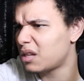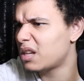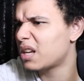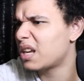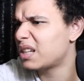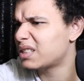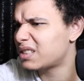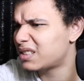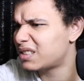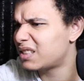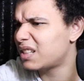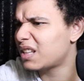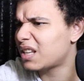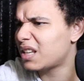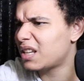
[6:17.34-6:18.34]
It gets
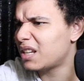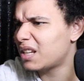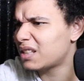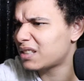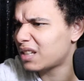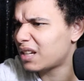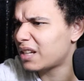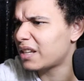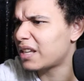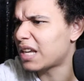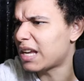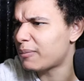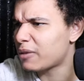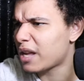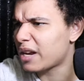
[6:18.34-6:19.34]
sticky. This ain't a
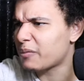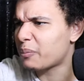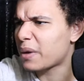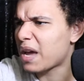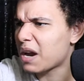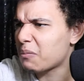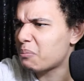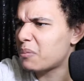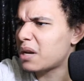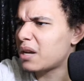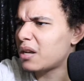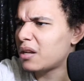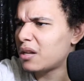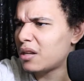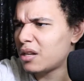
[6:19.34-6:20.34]
game like Pac-Man.
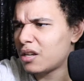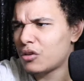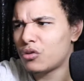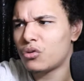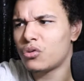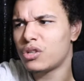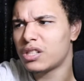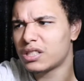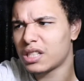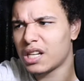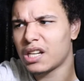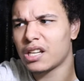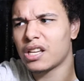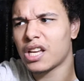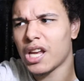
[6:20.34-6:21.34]
Oh, this
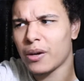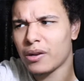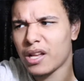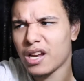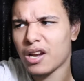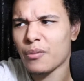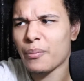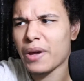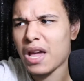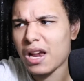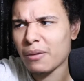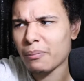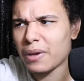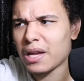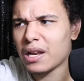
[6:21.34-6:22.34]
ain't a game like a
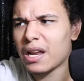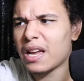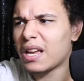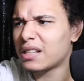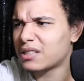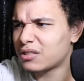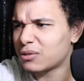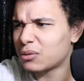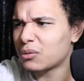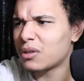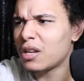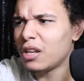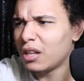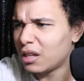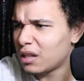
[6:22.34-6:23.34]
Pac-Man. Hey, so
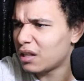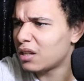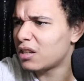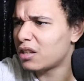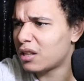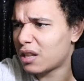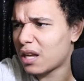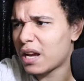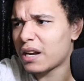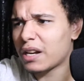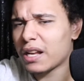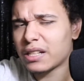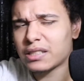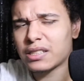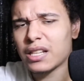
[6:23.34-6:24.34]
like
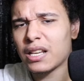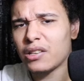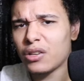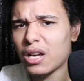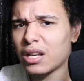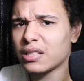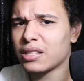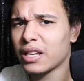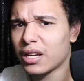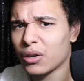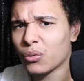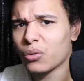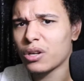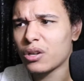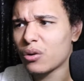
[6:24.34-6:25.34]
they say, you got to take it
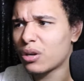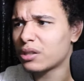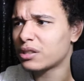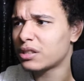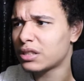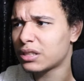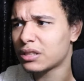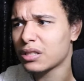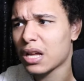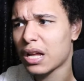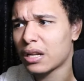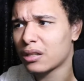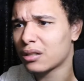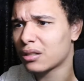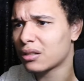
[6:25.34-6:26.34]
real because this is not
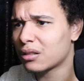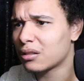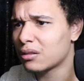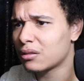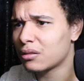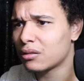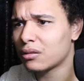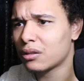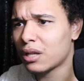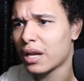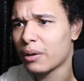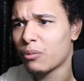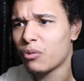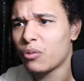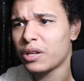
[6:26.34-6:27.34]
a
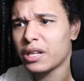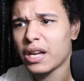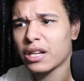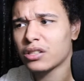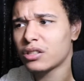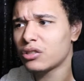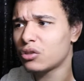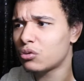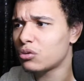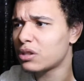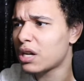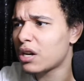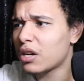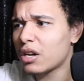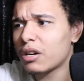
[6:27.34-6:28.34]
like what we actually doing
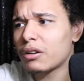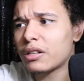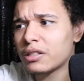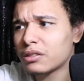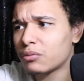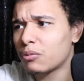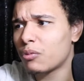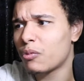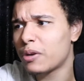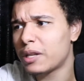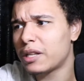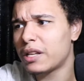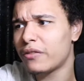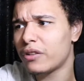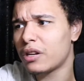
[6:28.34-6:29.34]
out here. This what we
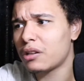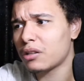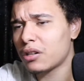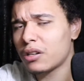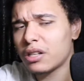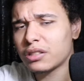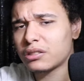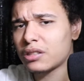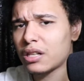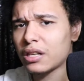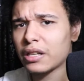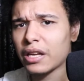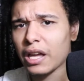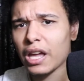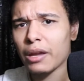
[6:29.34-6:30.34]
living out here. It's not a
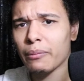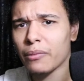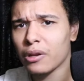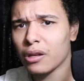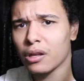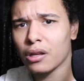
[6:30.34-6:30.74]
game.